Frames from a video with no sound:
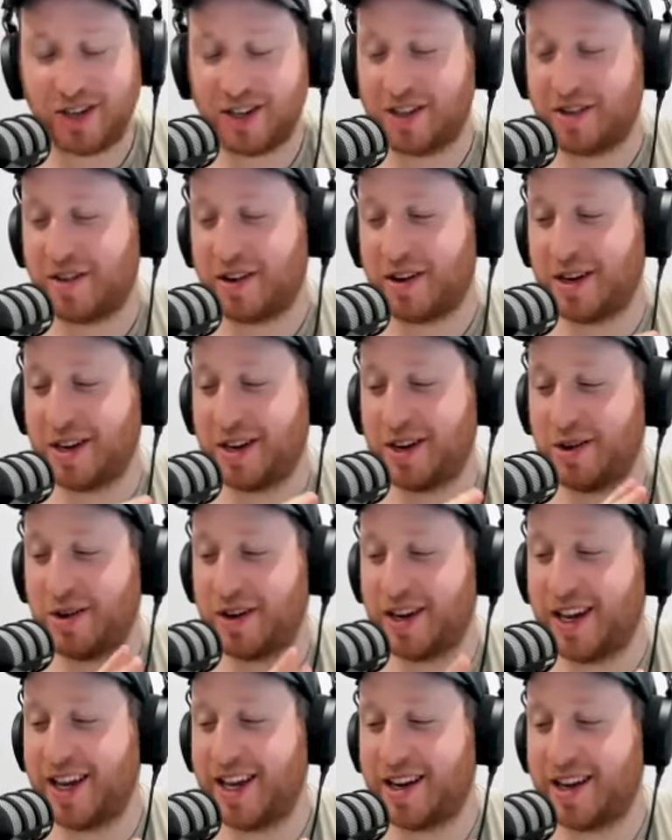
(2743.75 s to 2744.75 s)
There's a very
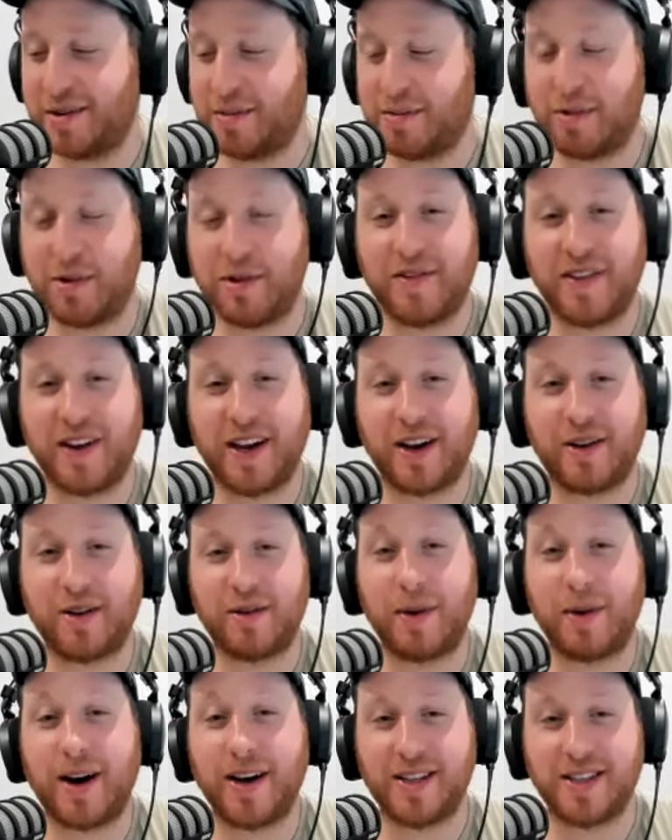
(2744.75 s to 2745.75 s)
unique and
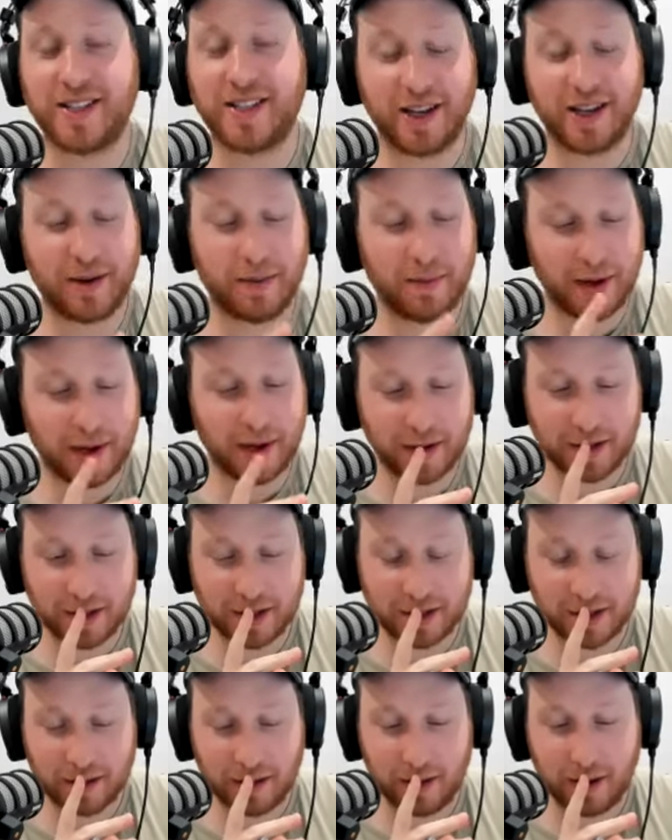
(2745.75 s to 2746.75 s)
profound mindset
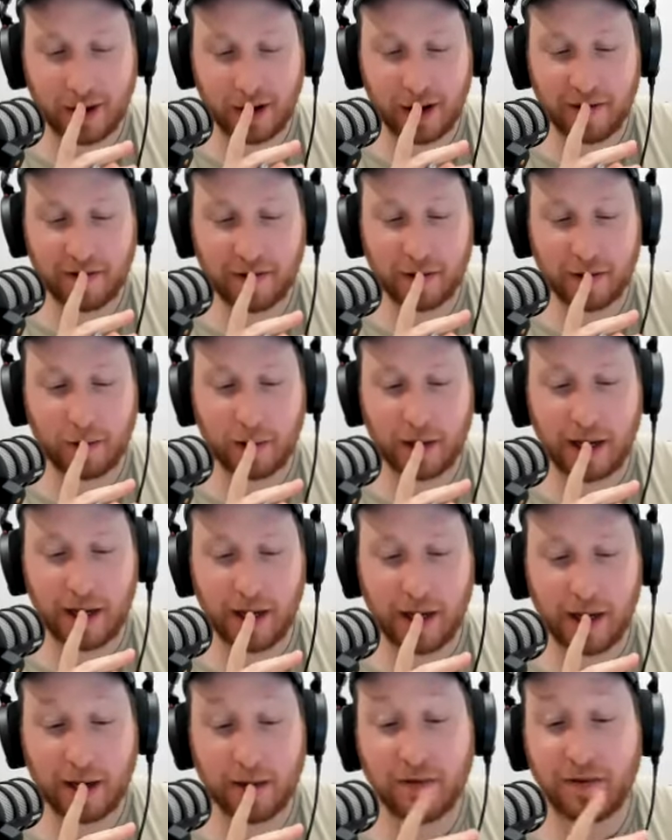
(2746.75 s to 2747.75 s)
because often
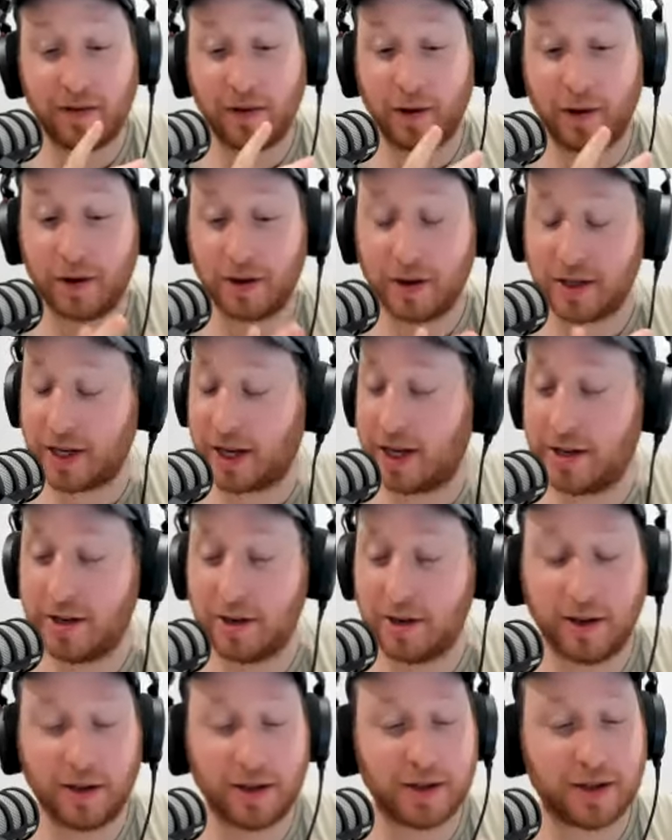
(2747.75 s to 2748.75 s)
we can focus. I
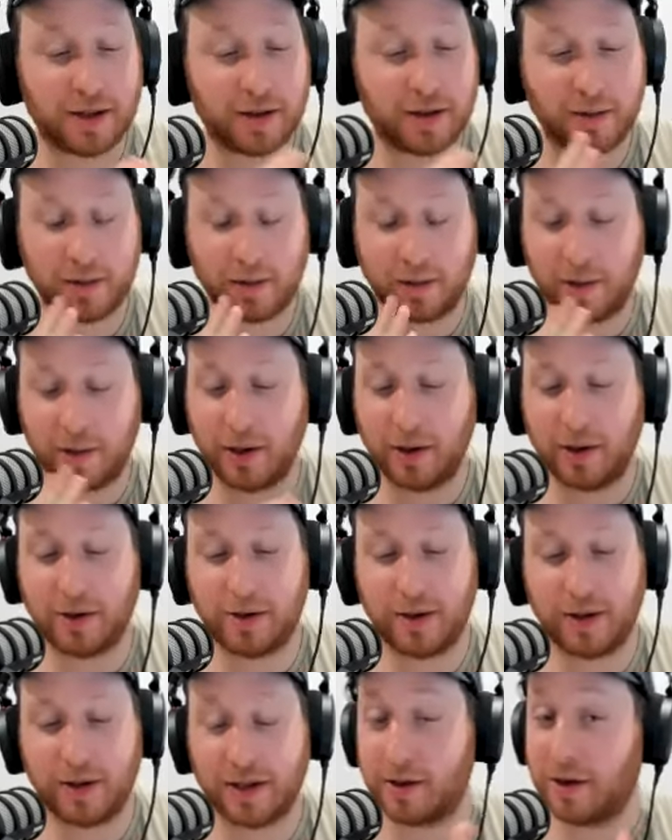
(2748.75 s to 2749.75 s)
do this. We all
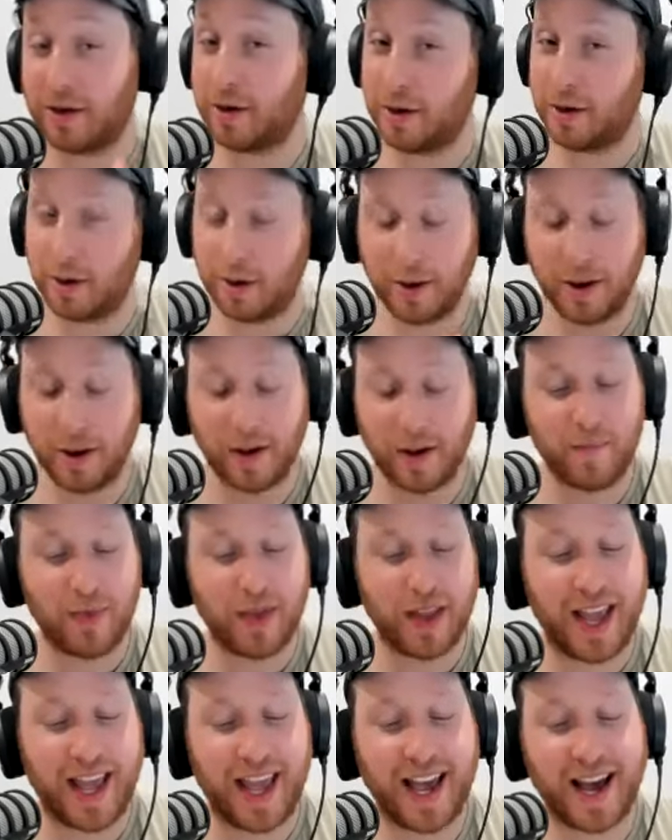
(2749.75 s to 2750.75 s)
do this, not you.
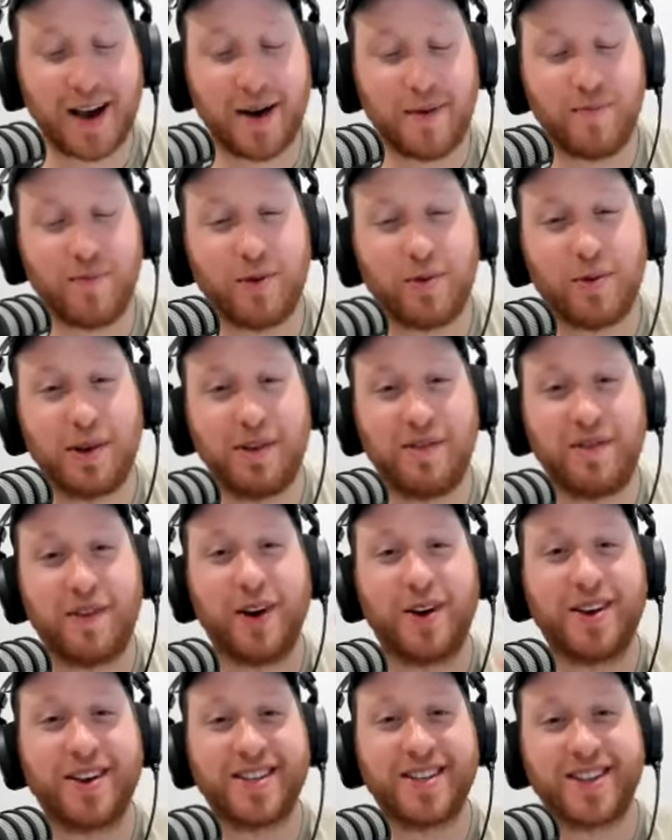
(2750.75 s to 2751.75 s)
We
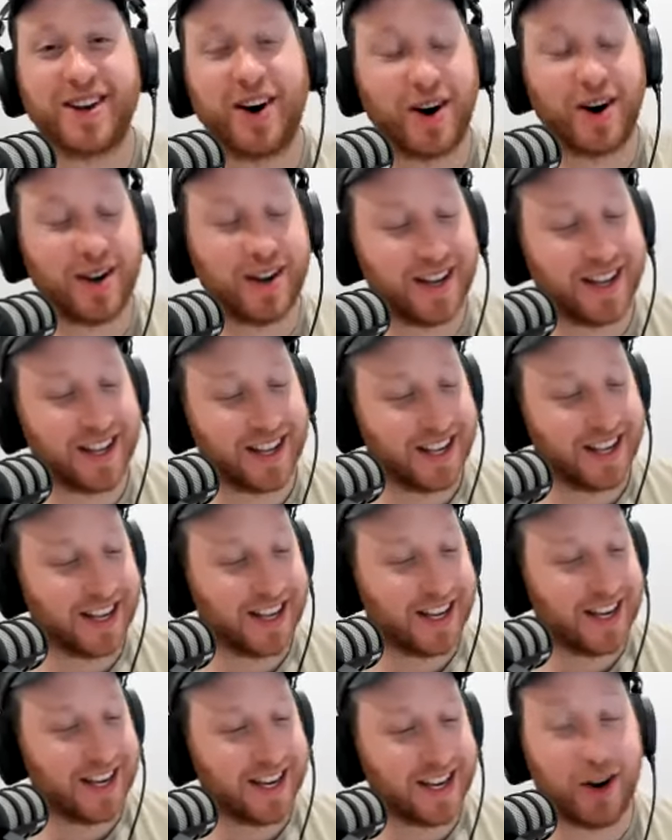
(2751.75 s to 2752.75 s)
focus on,
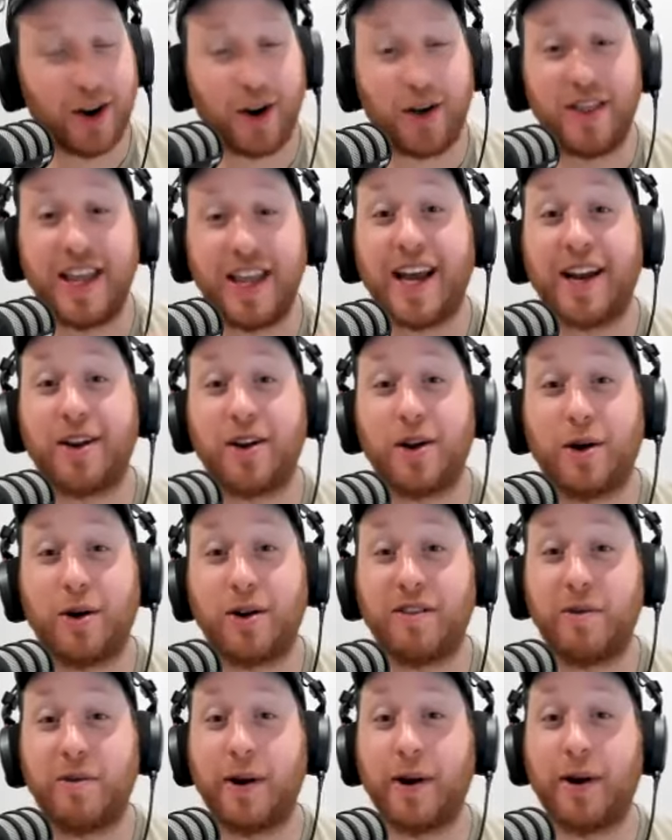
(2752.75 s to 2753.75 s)
the end goal.
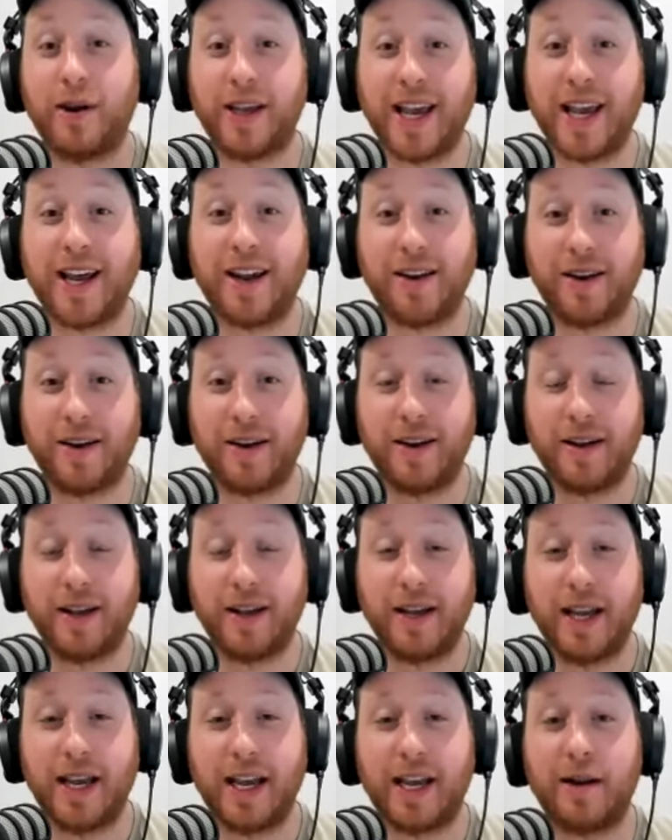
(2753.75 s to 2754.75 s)
And if we don't get it,
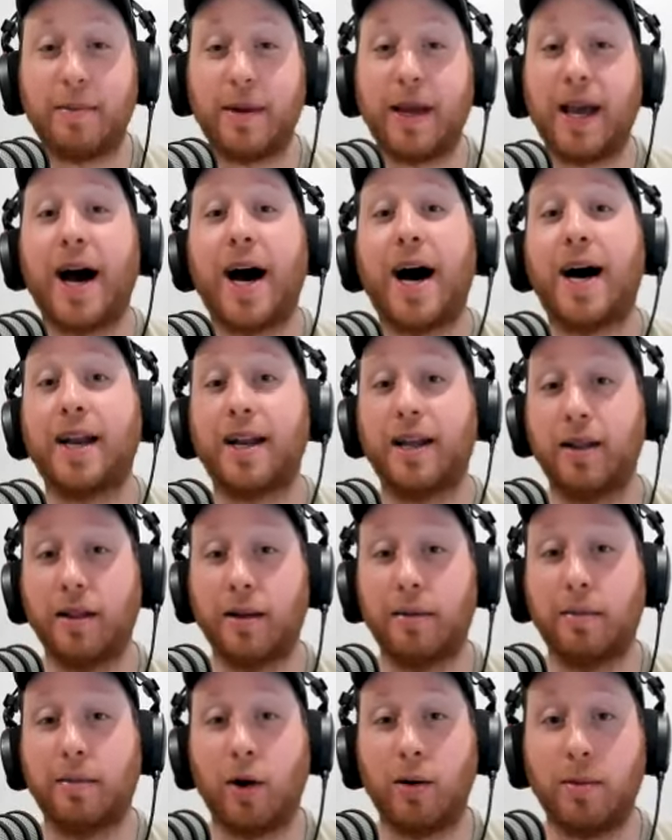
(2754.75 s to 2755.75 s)
it can be hard in
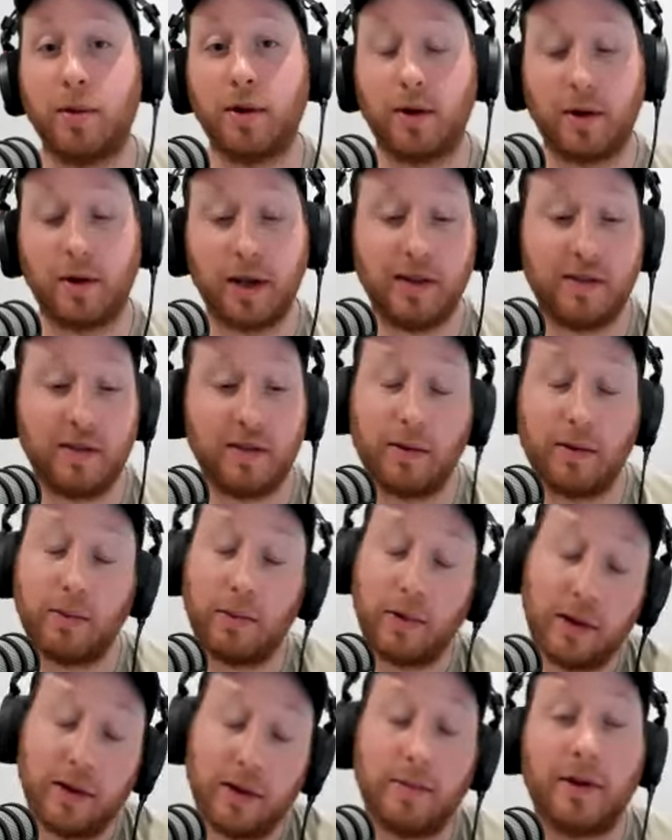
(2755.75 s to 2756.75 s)
the moment or even
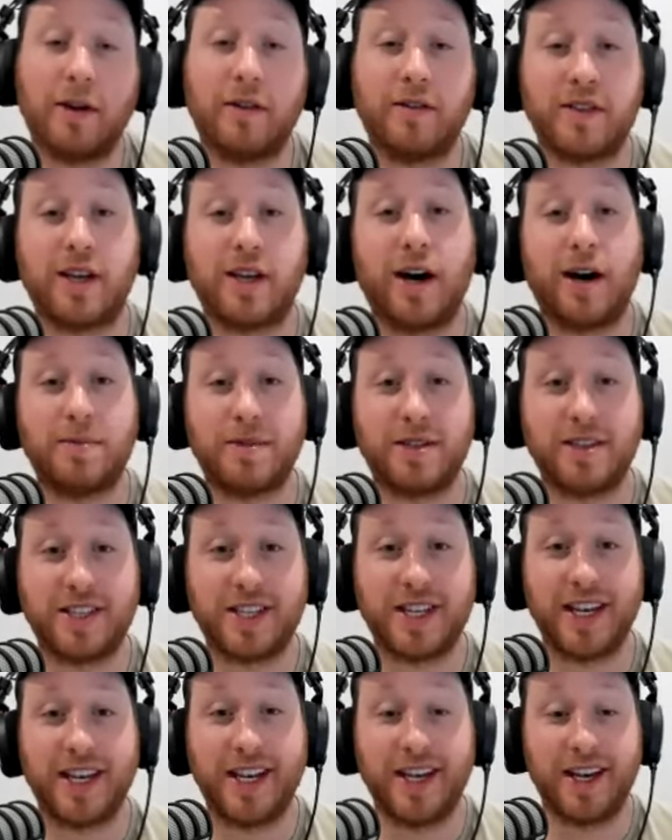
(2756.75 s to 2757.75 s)
with a bit of time to
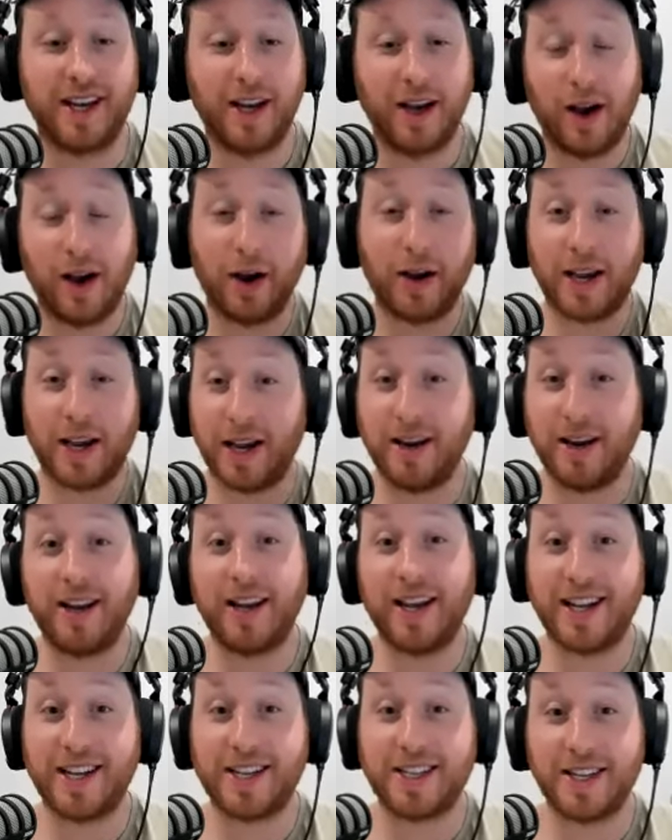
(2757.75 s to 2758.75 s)
see, okay, I didn't
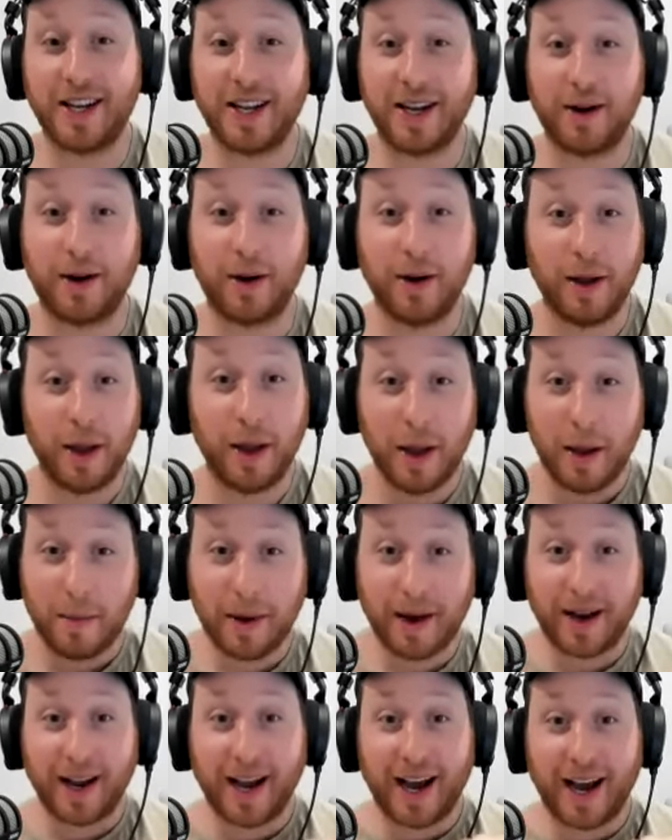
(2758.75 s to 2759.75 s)
get SNL,
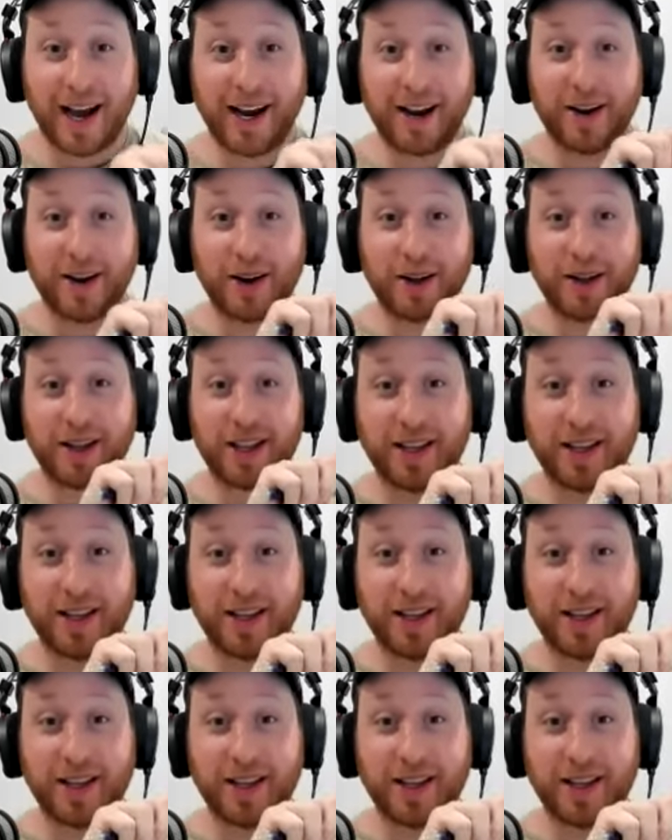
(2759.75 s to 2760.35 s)
but I got...